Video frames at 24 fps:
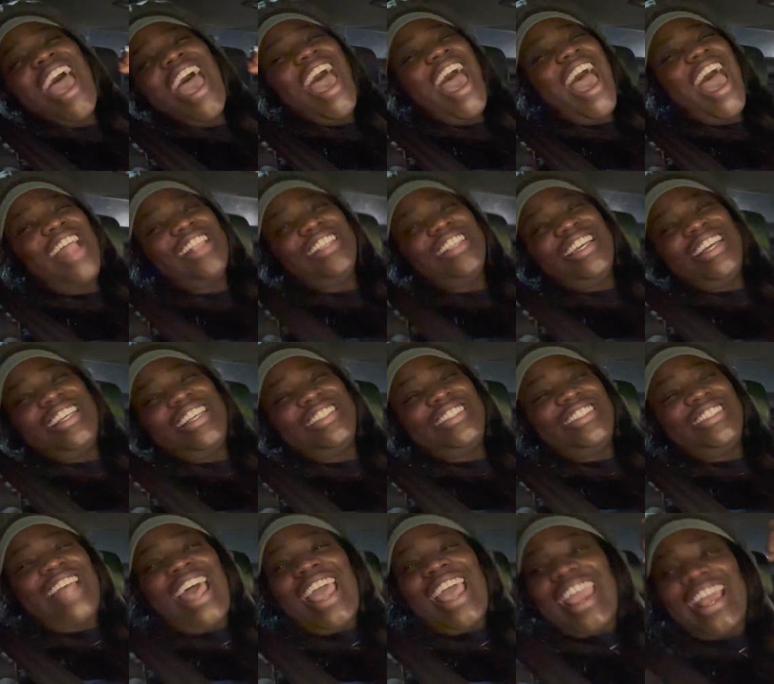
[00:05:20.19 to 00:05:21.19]
I
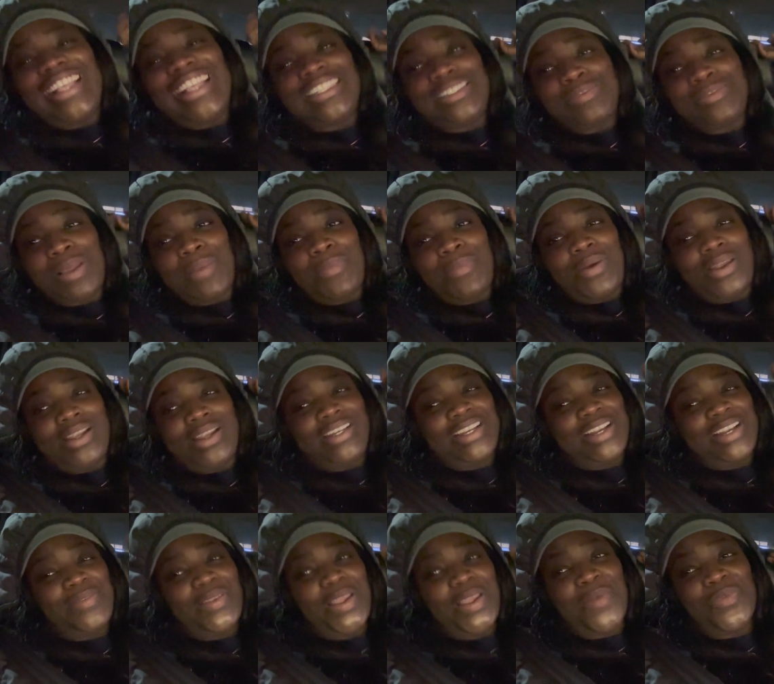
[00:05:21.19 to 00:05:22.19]
guess I guess it's my body
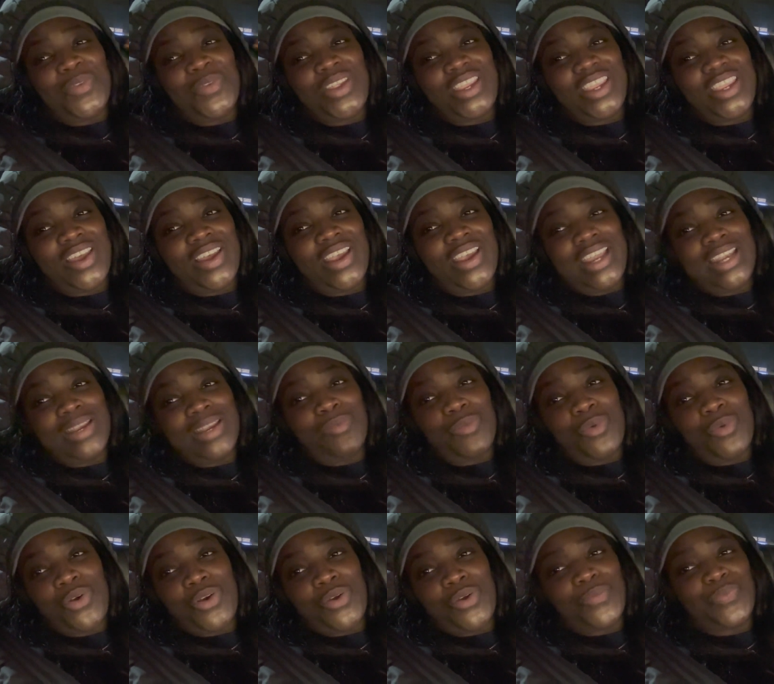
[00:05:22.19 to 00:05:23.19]
telling me I'm not young
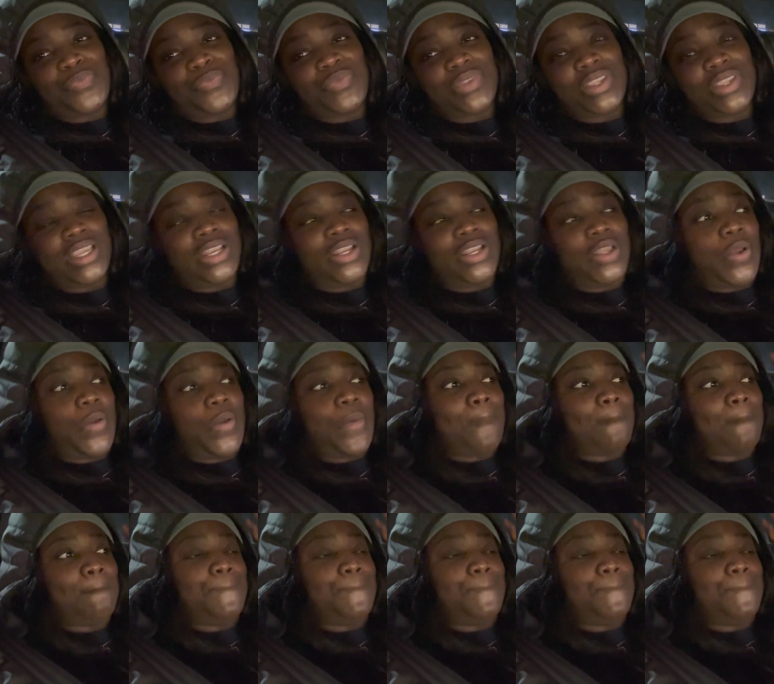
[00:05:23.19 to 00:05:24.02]
anymore, you know.